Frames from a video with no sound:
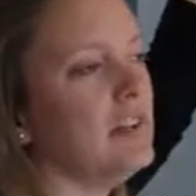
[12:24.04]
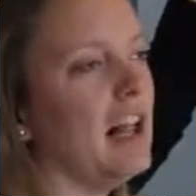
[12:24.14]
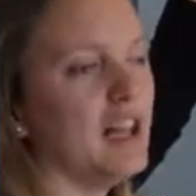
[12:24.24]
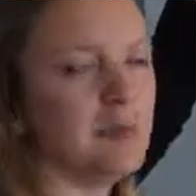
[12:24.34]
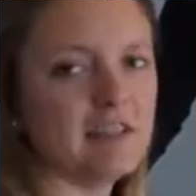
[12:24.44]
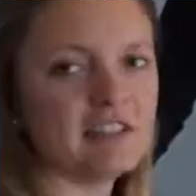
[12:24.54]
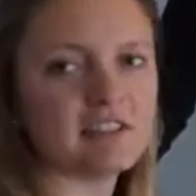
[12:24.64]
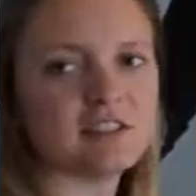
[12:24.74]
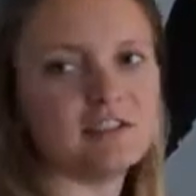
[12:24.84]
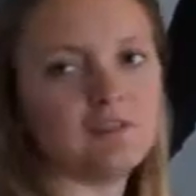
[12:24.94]

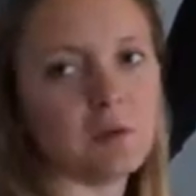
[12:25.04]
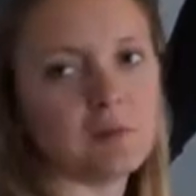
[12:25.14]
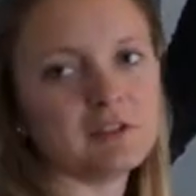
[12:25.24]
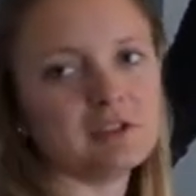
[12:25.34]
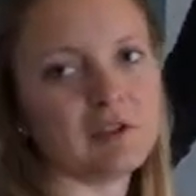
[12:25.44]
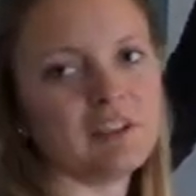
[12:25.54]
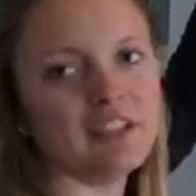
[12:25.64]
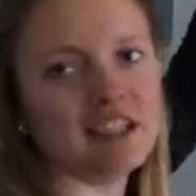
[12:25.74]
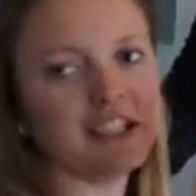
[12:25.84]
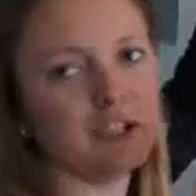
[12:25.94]
elements from the
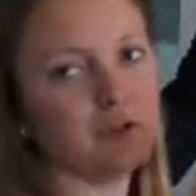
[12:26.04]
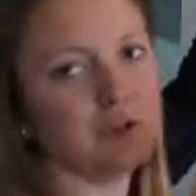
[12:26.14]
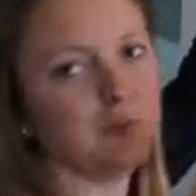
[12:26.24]
story into the